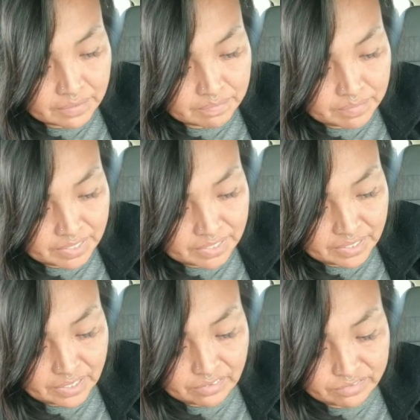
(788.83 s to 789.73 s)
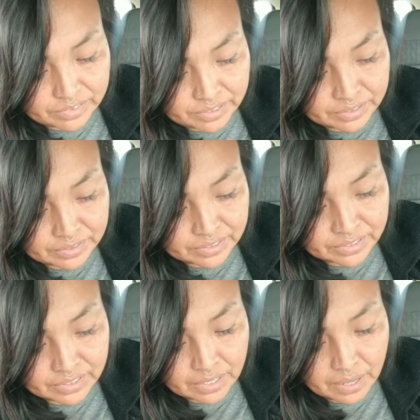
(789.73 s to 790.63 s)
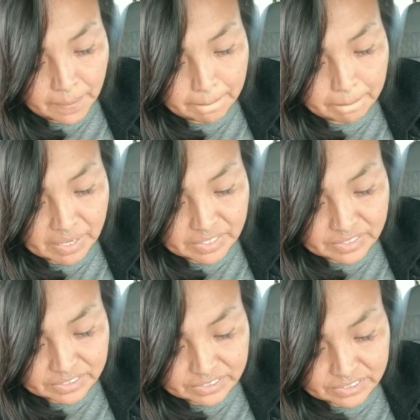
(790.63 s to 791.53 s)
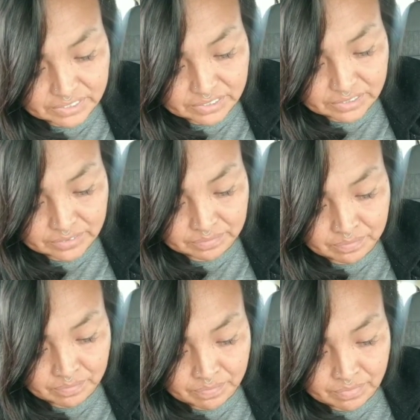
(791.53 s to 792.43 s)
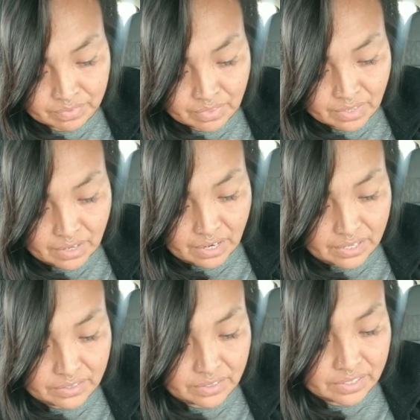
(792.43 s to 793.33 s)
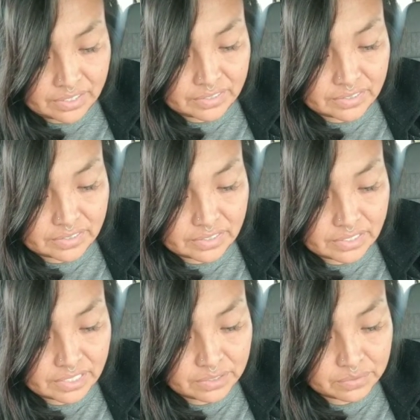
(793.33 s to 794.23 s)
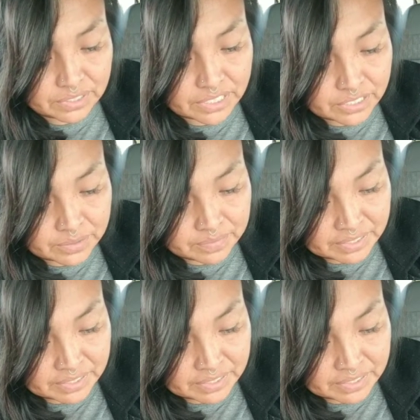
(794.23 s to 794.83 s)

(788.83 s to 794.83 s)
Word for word: me and filled my lungs. I thought the heat would kill